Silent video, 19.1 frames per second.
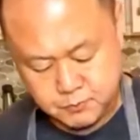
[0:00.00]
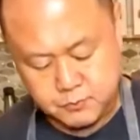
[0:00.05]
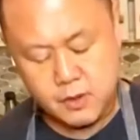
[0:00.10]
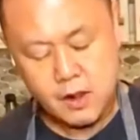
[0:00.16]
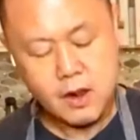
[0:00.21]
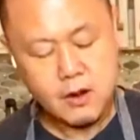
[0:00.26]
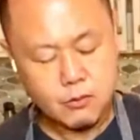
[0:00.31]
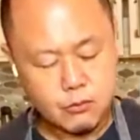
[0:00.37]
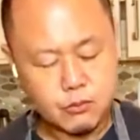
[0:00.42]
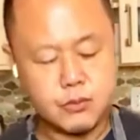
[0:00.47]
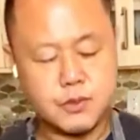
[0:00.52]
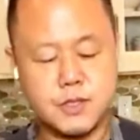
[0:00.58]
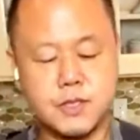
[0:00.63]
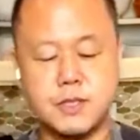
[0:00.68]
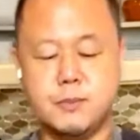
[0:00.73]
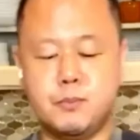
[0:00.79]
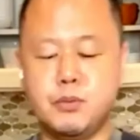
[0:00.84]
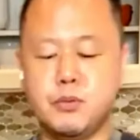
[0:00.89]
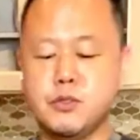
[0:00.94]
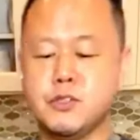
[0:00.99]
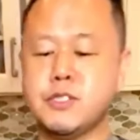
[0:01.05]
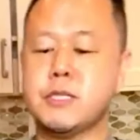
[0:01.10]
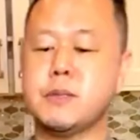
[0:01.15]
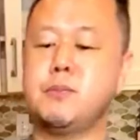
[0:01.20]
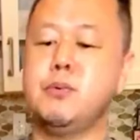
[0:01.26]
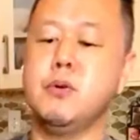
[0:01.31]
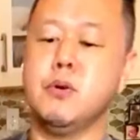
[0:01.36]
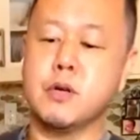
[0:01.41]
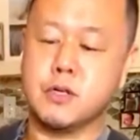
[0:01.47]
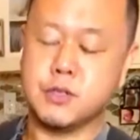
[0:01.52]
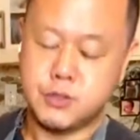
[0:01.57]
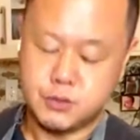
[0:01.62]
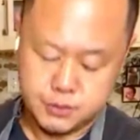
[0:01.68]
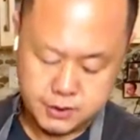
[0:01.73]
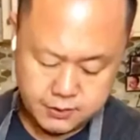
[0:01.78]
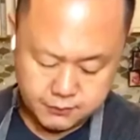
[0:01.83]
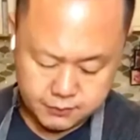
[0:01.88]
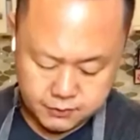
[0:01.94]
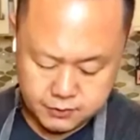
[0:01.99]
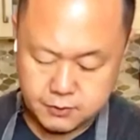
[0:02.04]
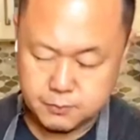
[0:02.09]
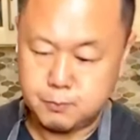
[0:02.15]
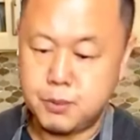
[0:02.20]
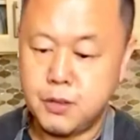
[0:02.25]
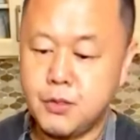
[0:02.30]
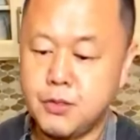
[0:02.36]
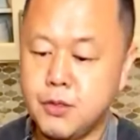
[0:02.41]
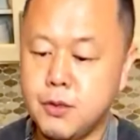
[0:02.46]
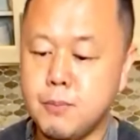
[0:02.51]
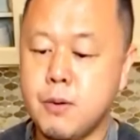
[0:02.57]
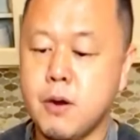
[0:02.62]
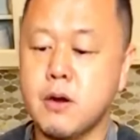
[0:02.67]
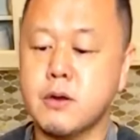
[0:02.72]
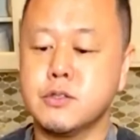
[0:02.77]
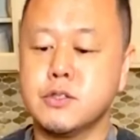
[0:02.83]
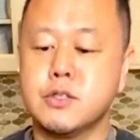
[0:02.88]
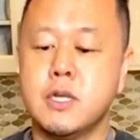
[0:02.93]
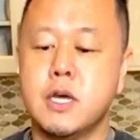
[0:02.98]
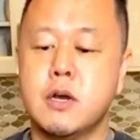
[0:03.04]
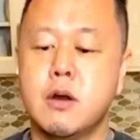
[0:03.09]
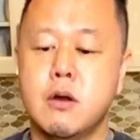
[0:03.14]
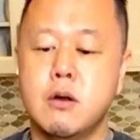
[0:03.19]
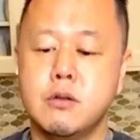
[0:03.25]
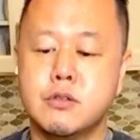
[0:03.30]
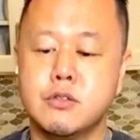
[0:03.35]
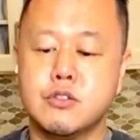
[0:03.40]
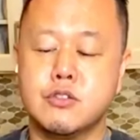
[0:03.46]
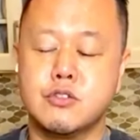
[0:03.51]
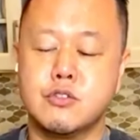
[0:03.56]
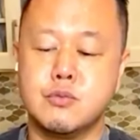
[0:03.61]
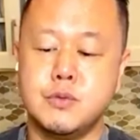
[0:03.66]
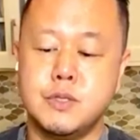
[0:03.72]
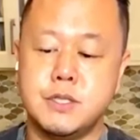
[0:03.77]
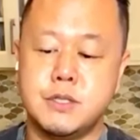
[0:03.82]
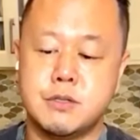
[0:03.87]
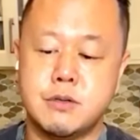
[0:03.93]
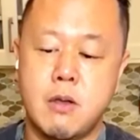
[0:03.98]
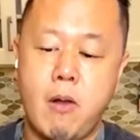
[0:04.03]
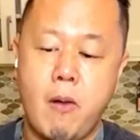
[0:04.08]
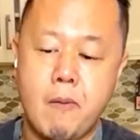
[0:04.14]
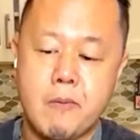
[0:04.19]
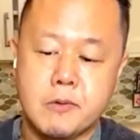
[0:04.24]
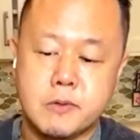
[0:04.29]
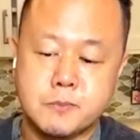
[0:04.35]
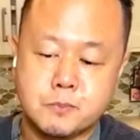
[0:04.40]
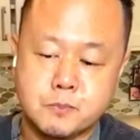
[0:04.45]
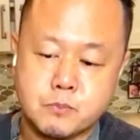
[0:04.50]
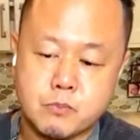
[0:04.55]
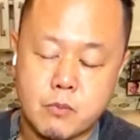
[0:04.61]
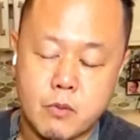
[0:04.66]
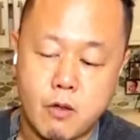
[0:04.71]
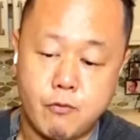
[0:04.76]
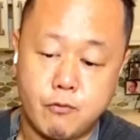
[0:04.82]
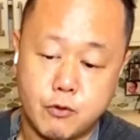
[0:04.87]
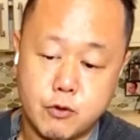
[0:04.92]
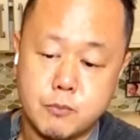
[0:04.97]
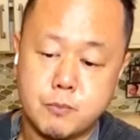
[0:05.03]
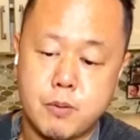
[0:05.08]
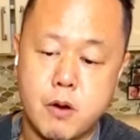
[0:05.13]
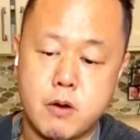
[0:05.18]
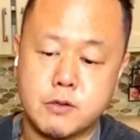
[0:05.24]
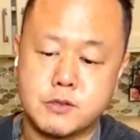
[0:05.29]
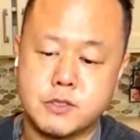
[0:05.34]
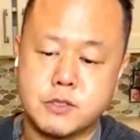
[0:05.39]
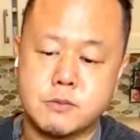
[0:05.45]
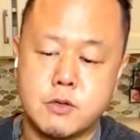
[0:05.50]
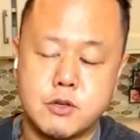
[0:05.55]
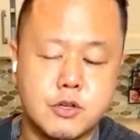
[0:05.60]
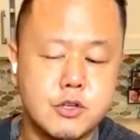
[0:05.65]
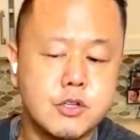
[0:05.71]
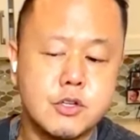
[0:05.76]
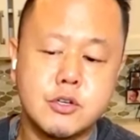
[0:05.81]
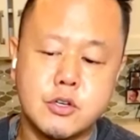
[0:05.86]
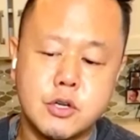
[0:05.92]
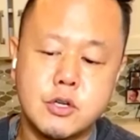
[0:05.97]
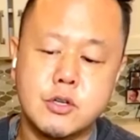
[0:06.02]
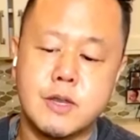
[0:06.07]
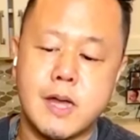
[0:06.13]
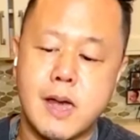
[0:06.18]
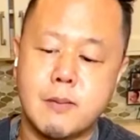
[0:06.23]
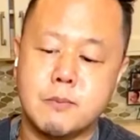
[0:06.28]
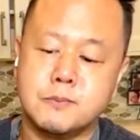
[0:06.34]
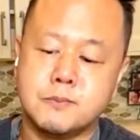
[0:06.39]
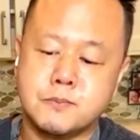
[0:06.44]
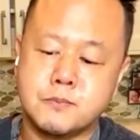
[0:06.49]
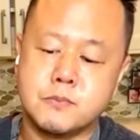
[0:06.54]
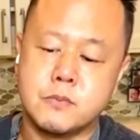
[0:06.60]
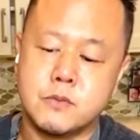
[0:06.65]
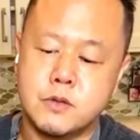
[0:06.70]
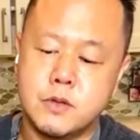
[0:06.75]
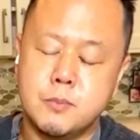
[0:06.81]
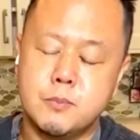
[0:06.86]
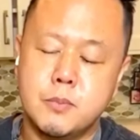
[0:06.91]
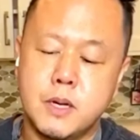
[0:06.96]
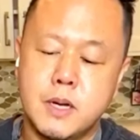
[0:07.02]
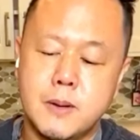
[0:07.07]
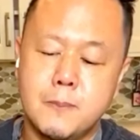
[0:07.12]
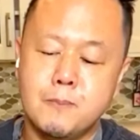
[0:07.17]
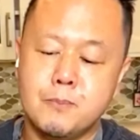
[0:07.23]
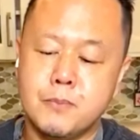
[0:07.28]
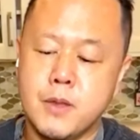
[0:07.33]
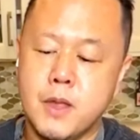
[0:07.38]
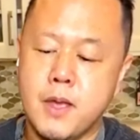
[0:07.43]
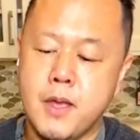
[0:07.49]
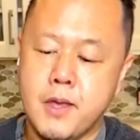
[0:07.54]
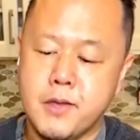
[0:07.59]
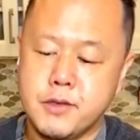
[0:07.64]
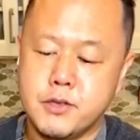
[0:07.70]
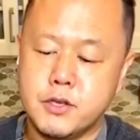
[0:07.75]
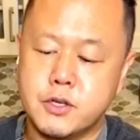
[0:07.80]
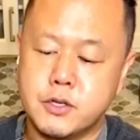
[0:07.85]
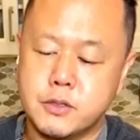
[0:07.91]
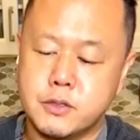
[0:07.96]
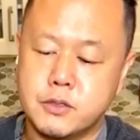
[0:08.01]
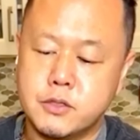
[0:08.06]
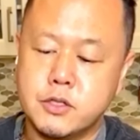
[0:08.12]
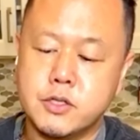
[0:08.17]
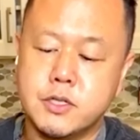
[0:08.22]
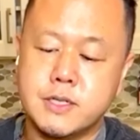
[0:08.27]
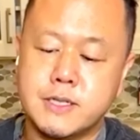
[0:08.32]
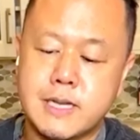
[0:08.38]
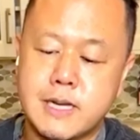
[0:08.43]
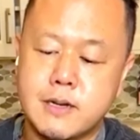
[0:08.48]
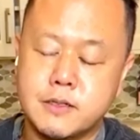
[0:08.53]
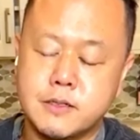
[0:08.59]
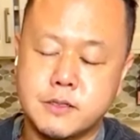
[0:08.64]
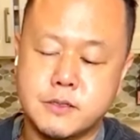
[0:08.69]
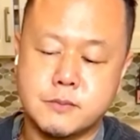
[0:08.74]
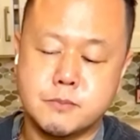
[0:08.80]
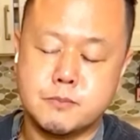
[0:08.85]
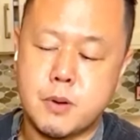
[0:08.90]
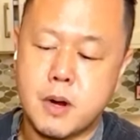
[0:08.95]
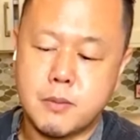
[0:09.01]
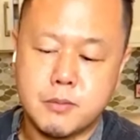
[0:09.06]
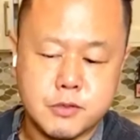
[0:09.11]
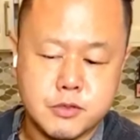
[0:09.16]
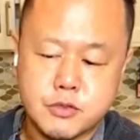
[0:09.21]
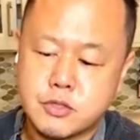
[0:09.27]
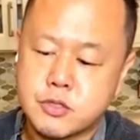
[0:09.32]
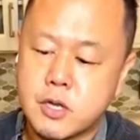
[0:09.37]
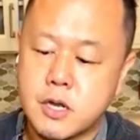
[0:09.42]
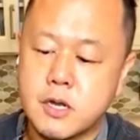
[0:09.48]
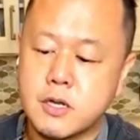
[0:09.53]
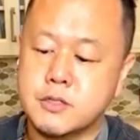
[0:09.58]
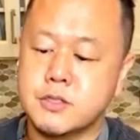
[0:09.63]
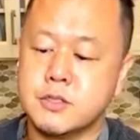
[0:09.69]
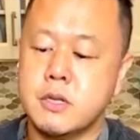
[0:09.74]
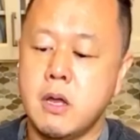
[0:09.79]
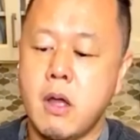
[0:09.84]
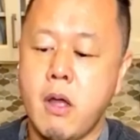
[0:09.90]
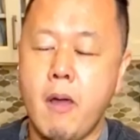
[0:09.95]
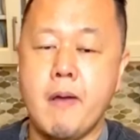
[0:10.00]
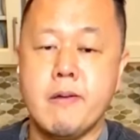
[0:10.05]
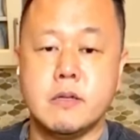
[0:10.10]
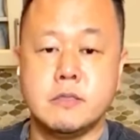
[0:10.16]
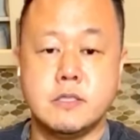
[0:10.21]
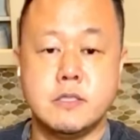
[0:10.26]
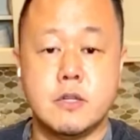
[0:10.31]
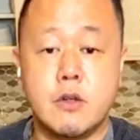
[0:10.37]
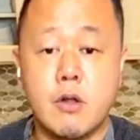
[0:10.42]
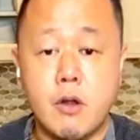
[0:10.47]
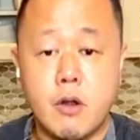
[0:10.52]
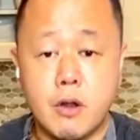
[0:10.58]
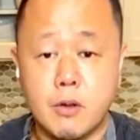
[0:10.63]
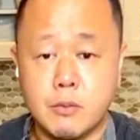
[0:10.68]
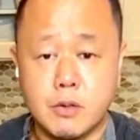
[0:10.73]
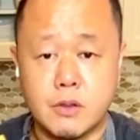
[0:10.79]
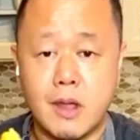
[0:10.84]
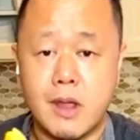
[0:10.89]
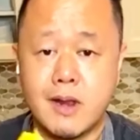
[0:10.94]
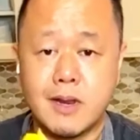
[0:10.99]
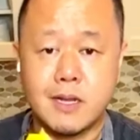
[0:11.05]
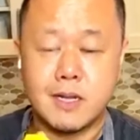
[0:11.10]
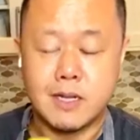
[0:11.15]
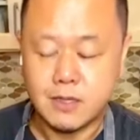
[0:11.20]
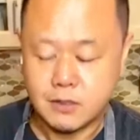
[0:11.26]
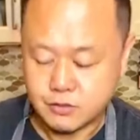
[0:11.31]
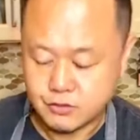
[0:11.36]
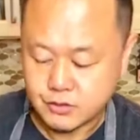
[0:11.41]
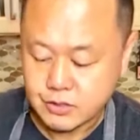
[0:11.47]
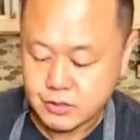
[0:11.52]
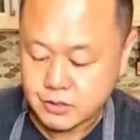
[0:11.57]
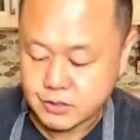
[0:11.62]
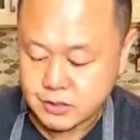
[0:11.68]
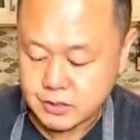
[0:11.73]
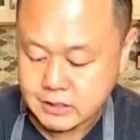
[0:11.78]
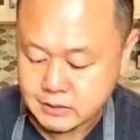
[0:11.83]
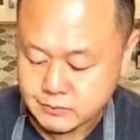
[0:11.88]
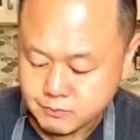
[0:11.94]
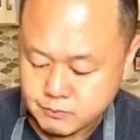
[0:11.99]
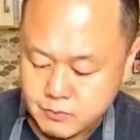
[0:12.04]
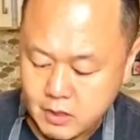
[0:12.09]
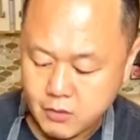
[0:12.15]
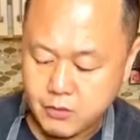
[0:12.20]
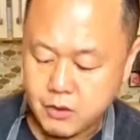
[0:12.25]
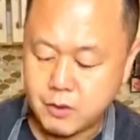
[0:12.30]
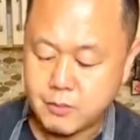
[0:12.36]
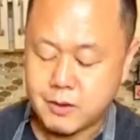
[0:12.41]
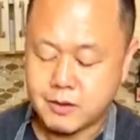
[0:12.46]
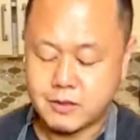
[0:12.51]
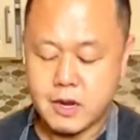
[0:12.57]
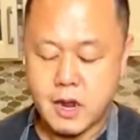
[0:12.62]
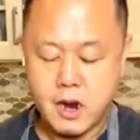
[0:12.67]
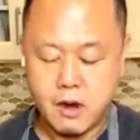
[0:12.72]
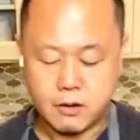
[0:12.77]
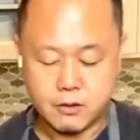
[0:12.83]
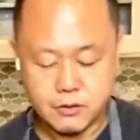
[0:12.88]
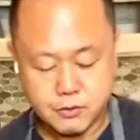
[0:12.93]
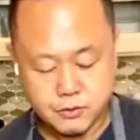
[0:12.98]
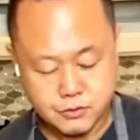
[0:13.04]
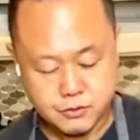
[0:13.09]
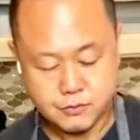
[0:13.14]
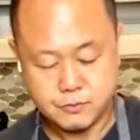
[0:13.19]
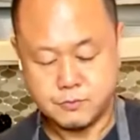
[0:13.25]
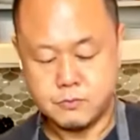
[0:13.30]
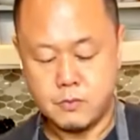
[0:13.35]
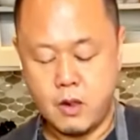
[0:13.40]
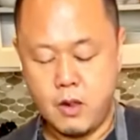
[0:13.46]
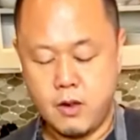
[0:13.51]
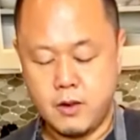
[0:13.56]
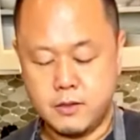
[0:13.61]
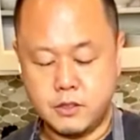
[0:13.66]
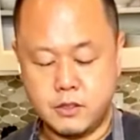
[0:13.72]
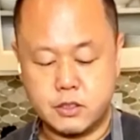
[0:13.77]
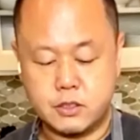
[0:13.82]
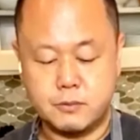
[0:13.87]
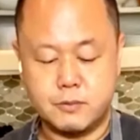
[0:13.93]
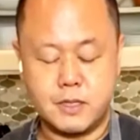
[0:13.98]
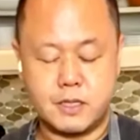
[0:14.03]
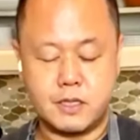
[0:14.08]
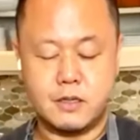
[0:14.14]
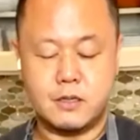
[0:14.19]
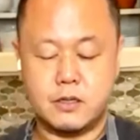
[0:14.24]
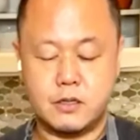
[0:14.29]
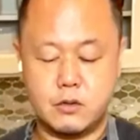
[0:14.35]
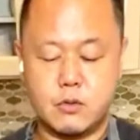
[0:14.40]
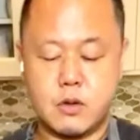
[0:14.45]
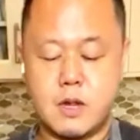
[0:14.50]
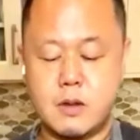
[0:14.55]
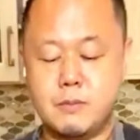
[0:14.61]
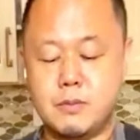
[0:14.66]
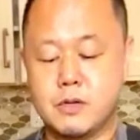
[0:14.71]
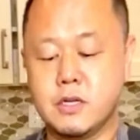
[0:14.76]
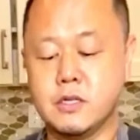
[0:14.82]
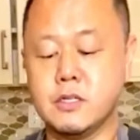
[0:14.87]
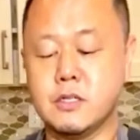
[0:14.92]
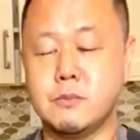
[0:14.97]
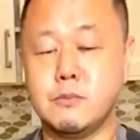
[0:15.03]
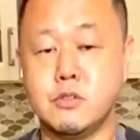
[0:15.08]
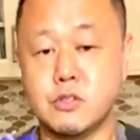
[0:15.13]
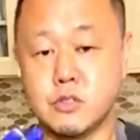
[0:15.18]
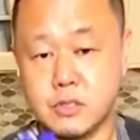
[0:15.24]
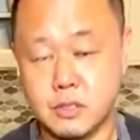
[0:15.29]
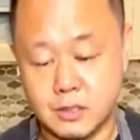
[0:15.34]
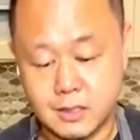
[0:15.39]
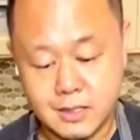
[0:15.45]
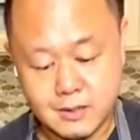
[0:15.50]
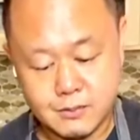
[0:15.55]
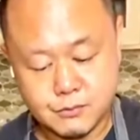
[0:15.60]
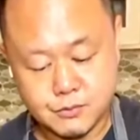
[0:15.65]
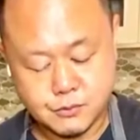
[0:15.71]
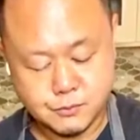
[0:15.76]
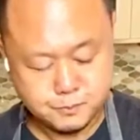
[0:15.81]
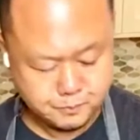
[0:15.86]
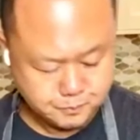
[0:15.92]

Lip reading: it really pulls like pork. So even the pithy parts that aren't the sweet fruit parts, you can cook that. You can cook it down in barbecue sauce. You can cook it with any kind of seasoning. I think about tacos. You can make anything you want. And because I'm using gloves